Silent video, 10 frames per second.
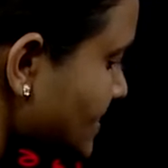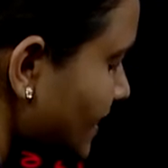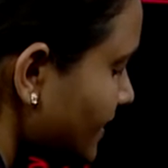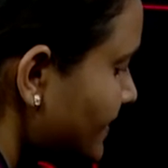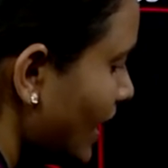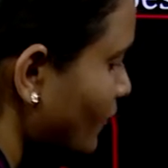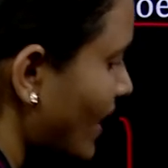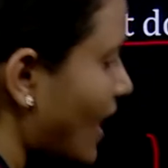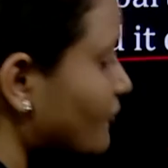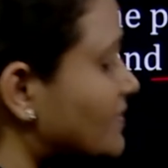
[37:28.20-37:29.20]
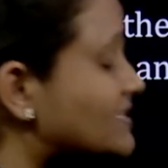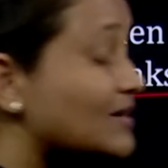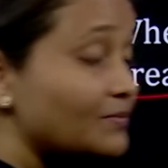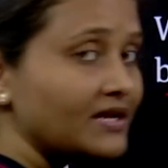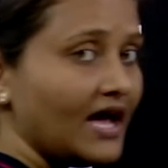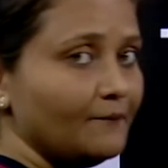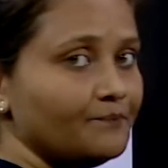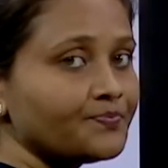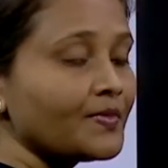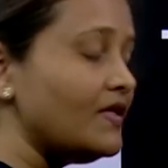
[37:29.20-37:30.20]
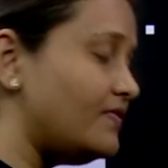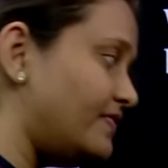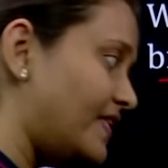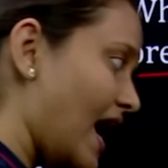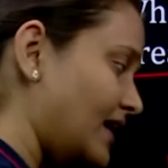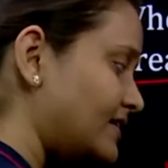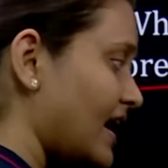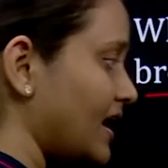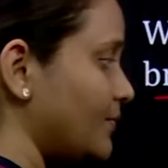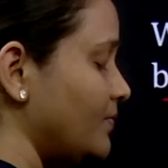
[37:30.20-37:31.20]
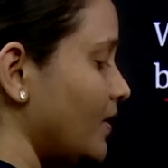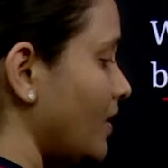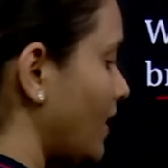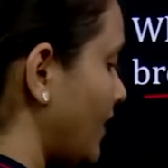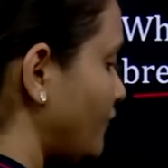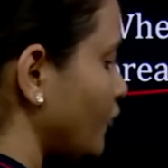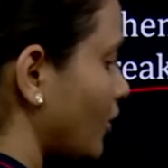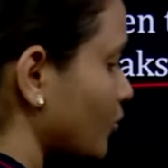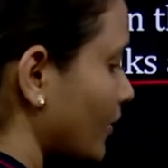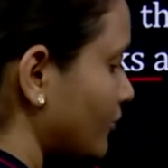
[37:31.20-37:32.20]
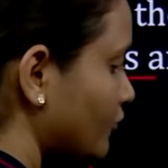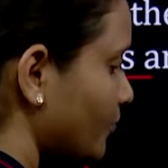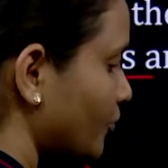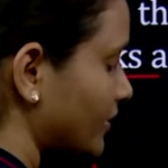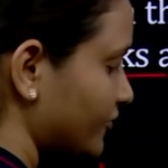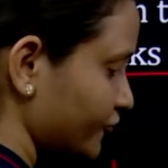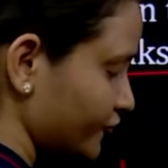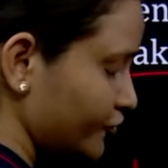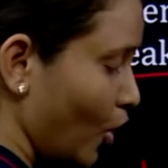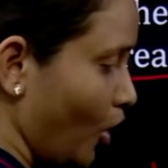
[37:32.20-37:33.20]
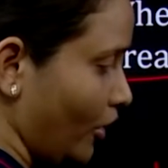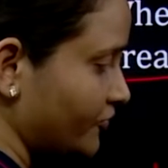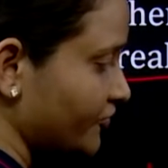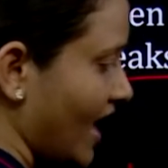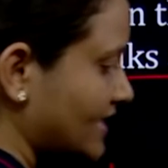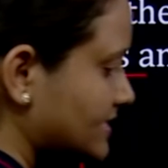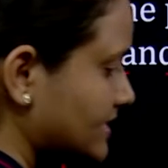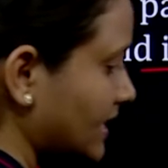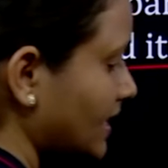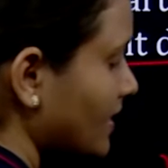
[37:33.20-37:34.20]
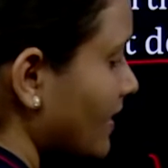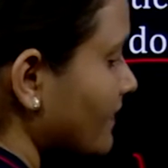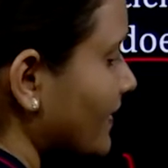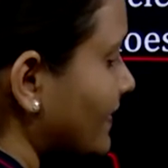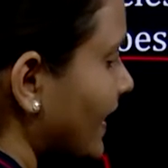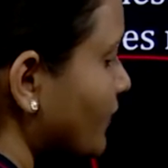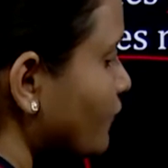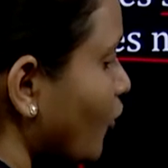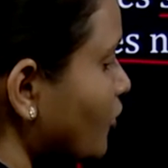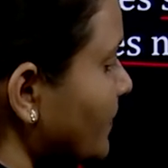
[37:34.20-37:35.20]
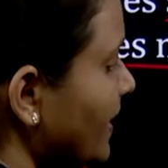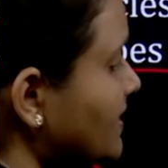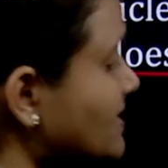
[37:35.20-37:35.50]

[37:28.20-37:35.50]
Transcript: Settle down after some time. That time, if you are going to put a torch and see, that there won't be any